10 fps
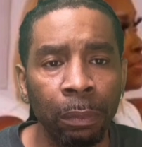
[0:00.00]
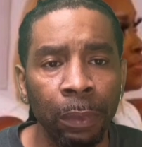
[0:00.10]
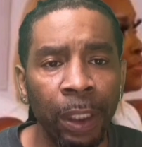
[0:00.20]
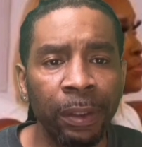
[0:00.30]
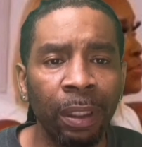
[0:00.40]

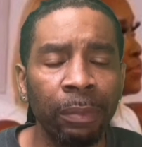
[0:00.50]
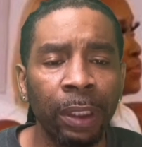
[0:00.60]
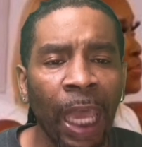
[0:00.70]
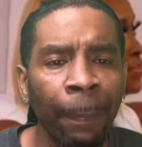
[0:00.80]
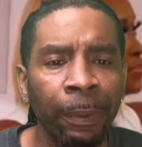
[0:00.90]
And something
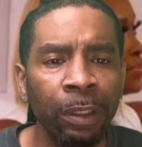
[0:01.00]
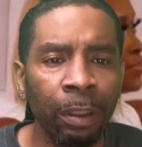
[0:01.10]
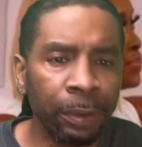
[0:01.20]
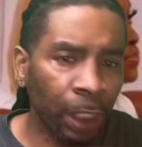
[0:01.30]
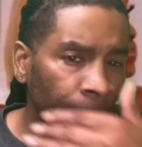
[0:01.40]
happened, you know
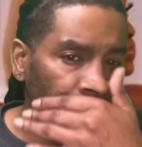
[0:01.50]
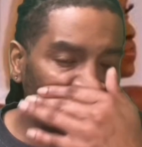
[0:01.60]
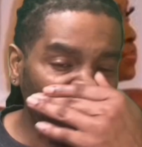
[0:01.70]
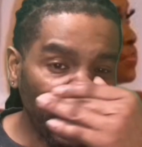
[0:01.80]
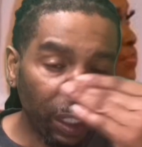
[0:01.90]
what I'm saying?
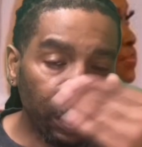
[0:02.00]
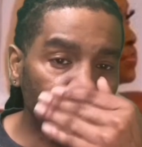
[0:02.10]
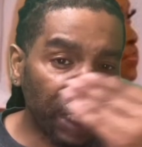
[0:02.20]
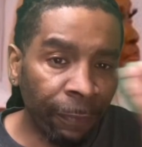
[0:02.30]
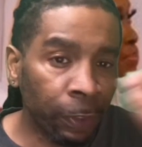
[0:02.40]
But let's
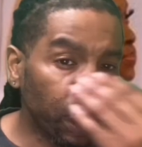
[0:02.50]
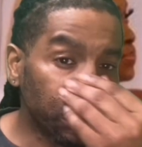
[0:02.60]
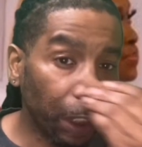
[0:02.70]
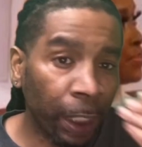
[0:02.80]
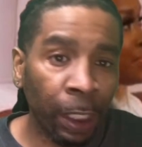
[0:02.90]
not forget
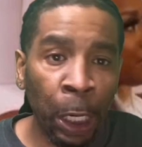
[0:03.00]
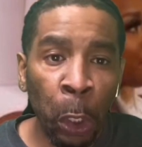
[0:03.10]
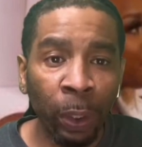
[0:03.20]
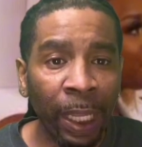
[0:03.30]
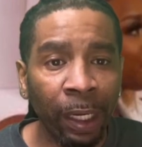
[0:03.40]
she had a
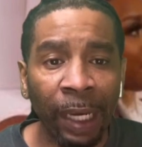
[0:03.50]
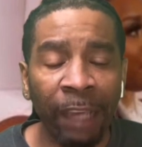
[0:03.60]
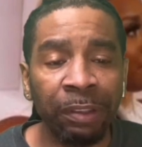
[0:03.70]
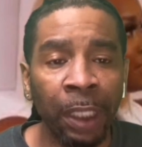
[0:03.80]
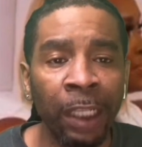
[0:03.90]
whole lot of
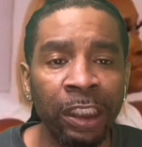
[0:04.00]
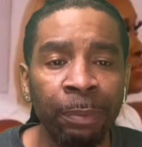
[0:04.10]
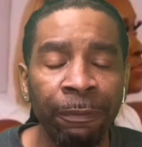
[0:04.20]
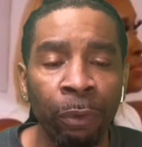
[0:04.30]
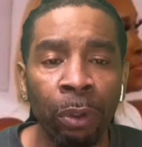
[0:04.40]
life changes
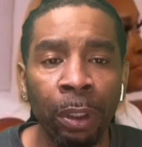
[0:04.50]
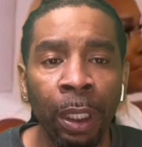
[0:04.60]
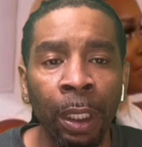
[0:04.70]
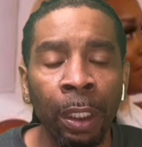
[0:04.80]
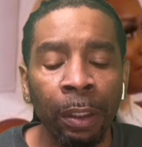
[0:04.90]
before
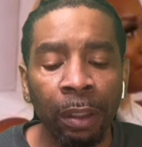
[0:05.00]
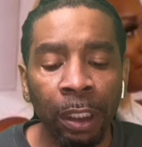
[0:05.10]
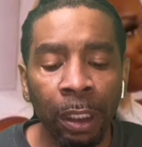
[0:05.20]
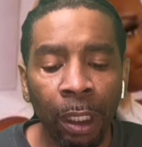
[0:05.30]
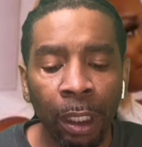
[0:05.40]

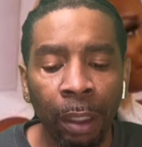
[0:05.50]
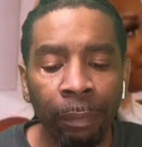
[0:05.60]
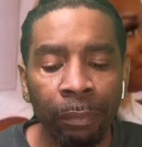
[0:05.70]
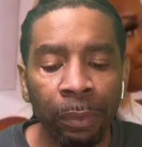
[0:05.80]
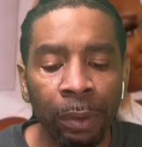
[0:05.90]

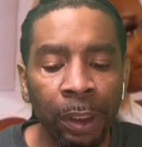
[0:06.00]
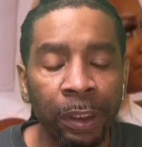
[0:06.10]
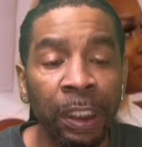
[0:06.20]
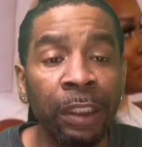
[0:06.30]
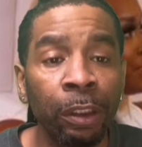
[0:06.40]
this
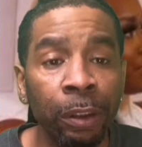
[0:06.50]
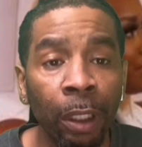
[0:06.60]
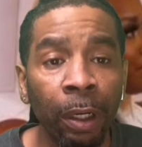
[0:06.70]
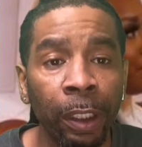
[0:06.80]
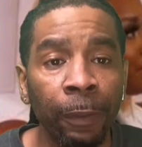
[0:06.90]
season
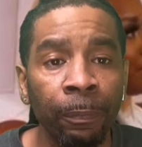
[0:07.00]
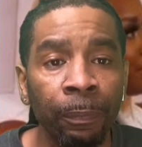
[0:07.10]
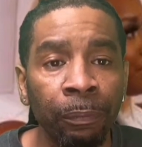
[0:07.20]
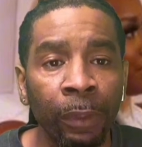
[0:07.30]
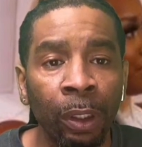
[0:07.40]
started
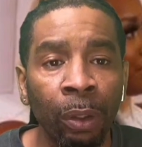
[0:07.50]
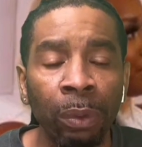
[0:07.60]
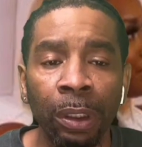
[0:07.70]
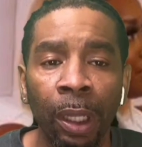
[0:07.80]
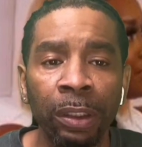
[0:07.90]
with
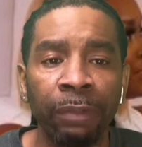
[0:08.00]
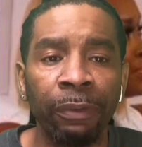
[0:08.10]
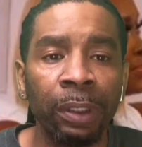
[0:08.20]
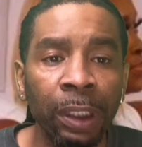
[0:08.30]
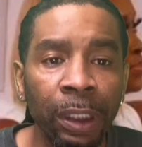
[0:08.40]
the loss of her
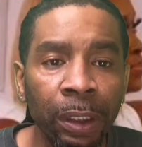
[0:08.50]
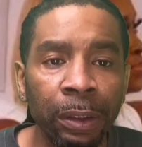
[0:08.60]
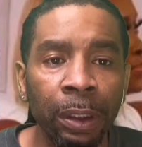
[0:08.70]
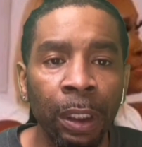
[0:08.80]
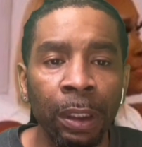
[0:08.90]

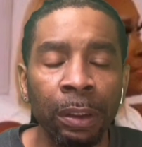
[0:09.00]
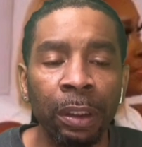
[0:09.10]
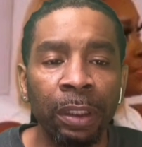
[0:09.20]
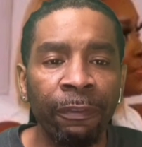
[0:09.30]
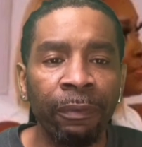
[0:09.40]
niece, the
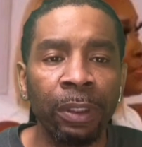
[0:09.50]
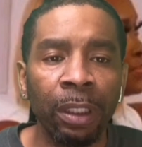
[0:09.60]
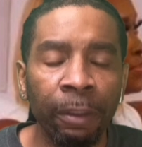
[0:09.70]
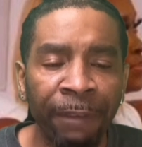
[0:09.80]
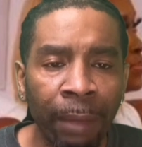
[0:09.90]
death of
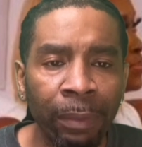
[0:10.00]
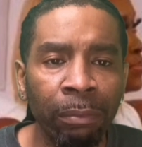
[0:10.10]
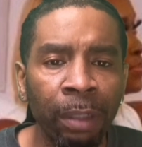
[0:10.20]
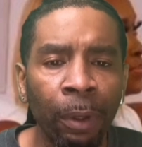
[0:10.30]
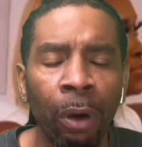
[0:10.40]
another family
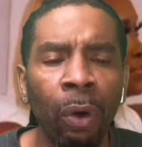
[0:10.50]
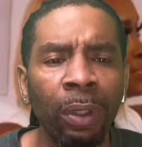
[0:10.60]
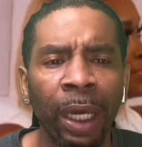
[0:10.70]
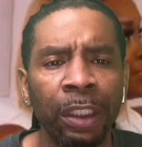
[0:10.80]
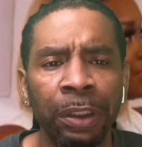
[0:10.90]
member, a whole
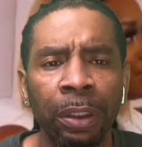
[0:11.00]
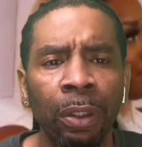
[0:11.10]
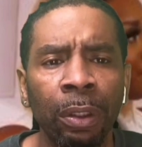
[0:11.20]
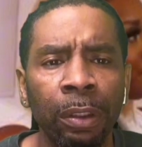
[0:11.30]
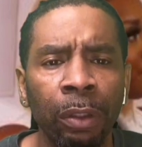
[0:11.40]
lot of shit
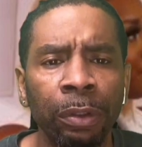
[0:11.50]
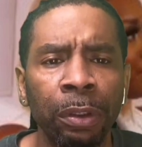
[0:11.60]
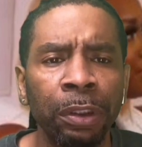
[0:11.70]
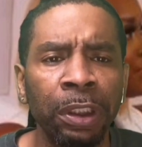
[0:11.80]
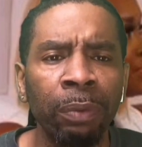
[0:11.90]
going on.
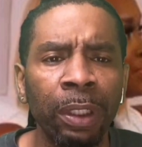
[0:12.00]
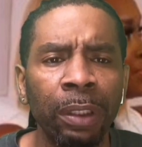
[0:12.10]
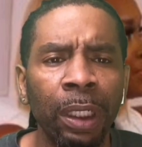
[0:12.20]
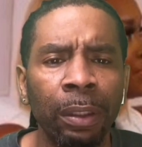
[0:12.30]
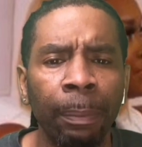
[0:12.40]
So she wasn't
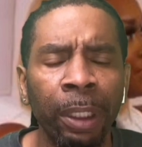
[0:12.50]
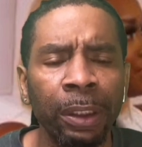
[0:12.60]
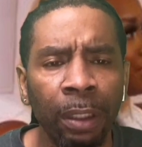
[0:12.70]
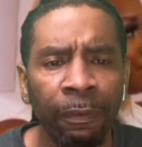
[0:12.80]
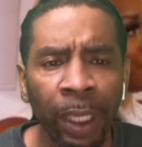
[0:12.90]
in the best
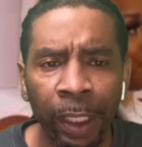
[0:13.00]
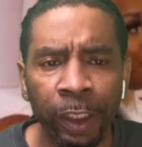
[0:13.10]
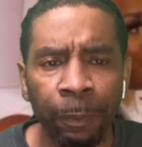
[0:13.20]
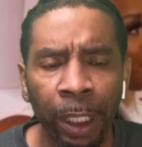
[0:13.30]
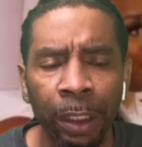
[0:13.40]
of
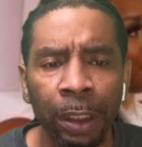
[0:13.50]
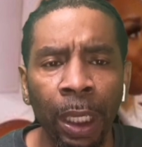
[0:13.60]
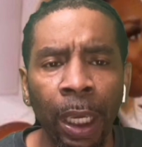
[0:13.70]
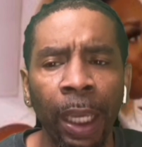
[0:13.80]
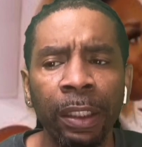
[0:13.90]
headspace.
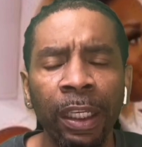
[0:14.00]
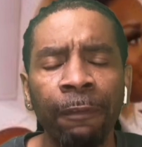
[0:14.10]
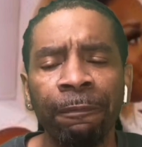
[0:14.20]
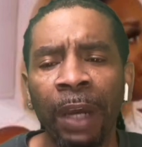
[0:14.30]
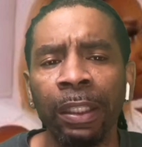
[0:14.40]
And then
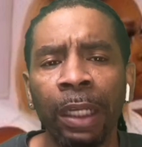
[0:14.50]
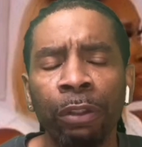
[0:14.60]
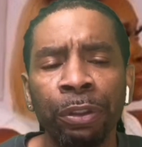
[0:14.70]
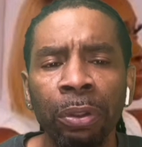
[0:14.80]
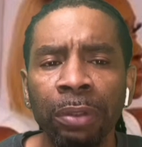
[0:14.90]
finding
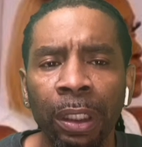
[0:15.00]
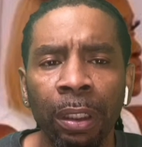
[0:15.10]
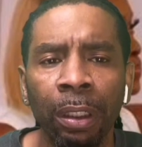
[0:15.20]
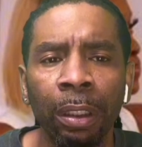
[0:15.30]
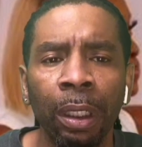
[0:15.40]
out, too, that
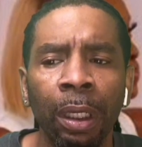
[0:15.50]
her